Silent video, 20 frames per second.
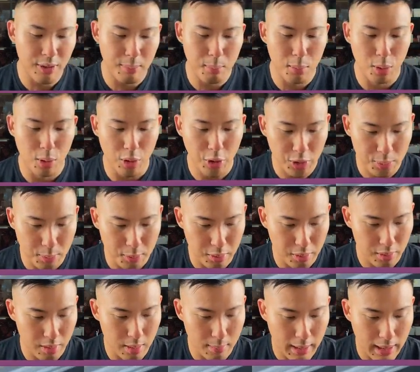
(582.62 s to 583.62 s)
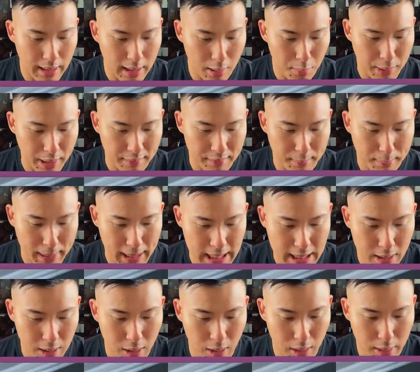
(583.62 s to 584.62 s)
from more Uthman Garuba, we have the
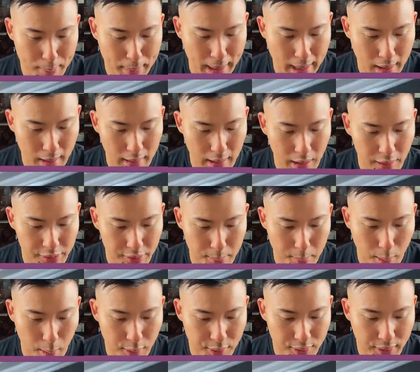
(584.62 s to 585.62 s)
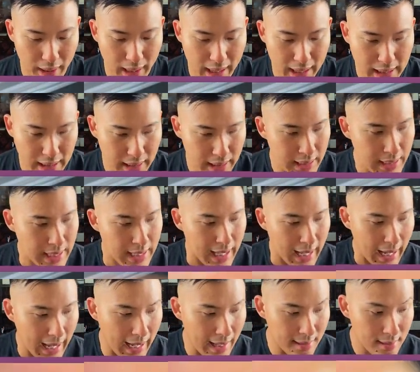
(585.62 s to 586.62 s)
Peacock Parallel from Mosaic.
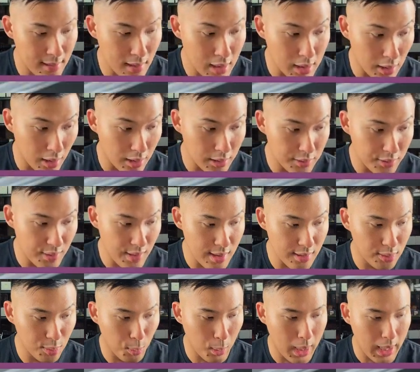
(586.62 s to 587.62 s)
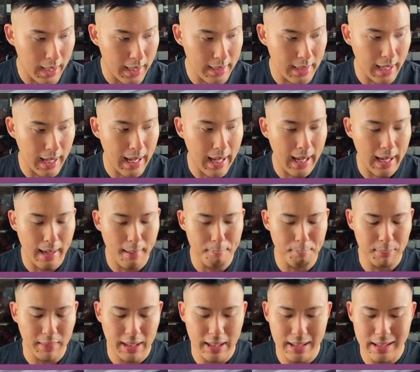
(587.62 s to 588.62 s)
$30 for this one. I
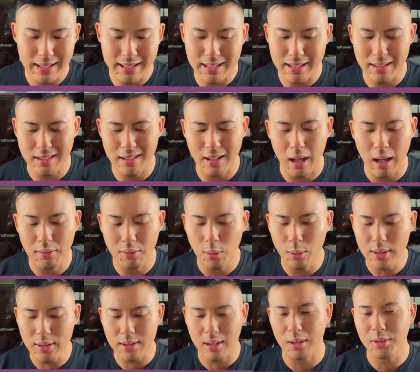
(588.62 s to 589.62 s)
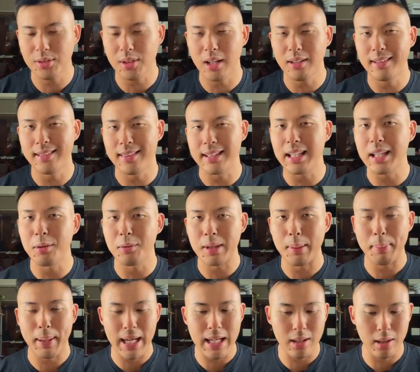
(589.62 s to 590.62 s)
was kind of thinking with
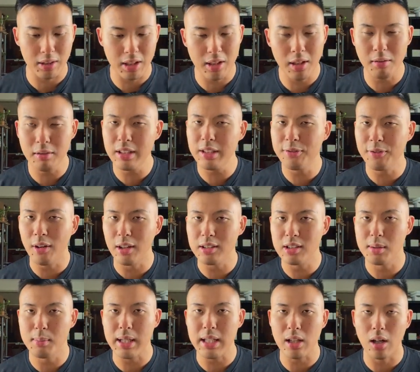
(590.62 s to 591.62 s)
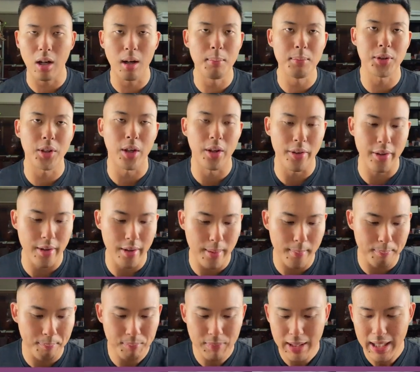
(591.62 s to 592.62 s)
the Peacock, you don't really find too many comps on
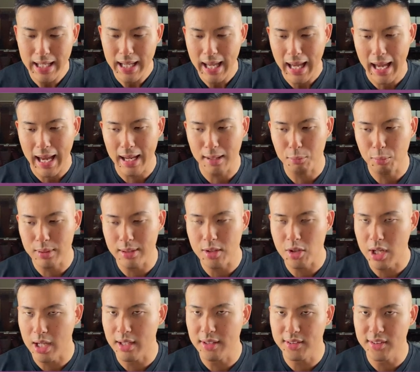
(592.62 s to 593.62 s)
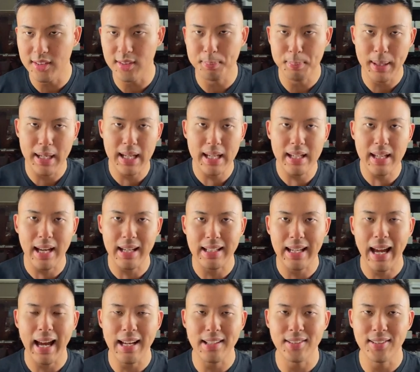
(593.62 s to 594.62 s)
them, and with the Genesis being a
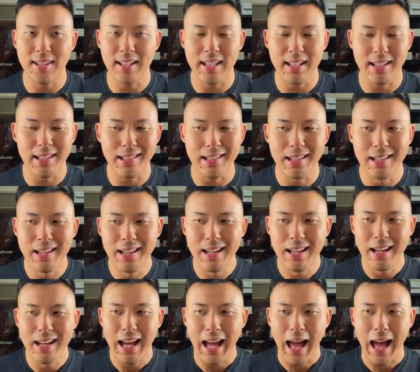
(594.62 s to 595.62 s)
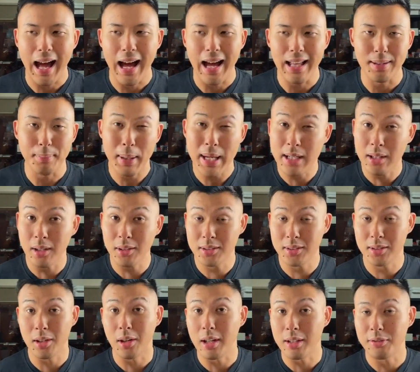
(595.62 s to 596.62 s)
case hit, and the
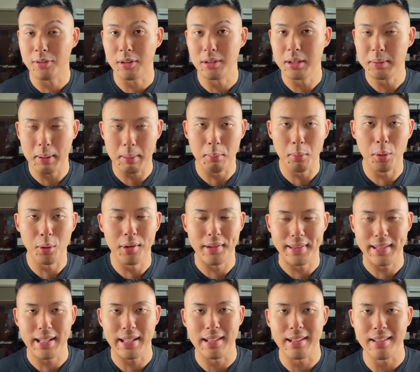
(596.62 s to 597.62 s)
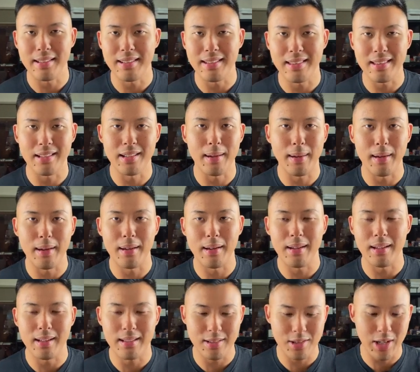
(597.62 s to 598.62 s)
Peacock's going for a little bit more than
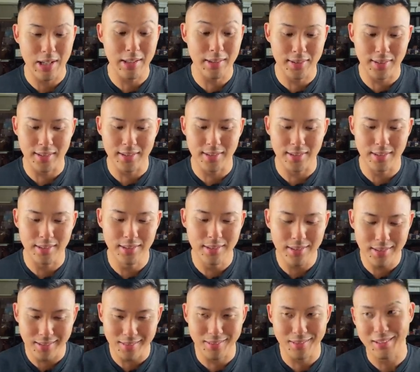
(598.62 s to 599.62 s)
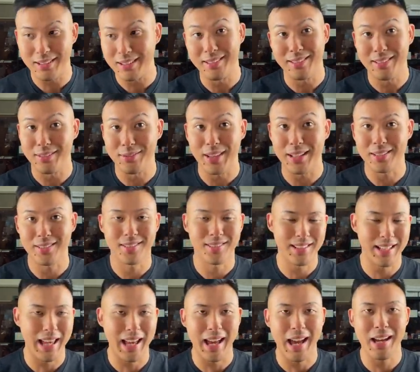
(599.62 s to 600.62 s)
the Genesis's, if that's
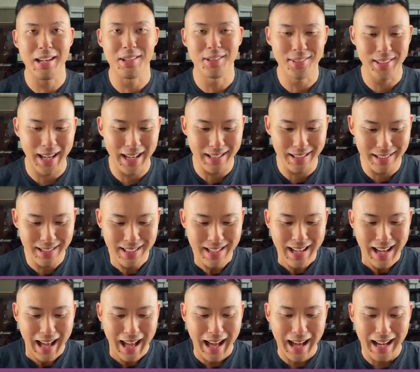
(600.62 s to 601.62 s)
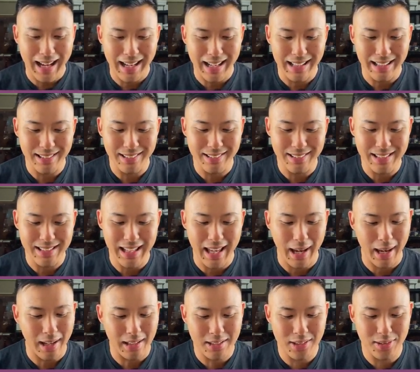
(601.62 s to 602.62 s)
how you say it. I
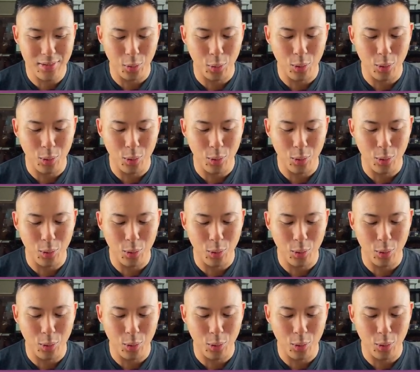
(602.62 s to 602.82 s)
just